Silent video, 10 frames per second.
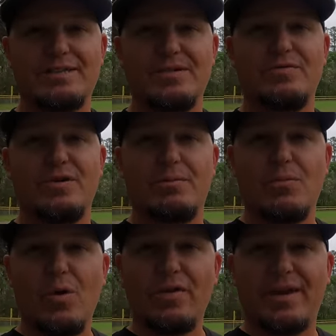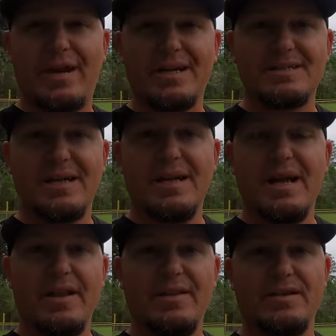to film more things
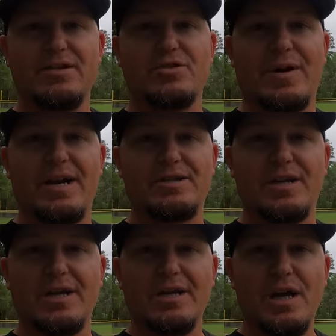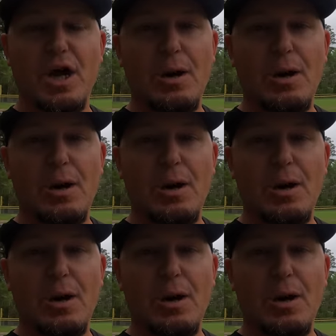than just ranching.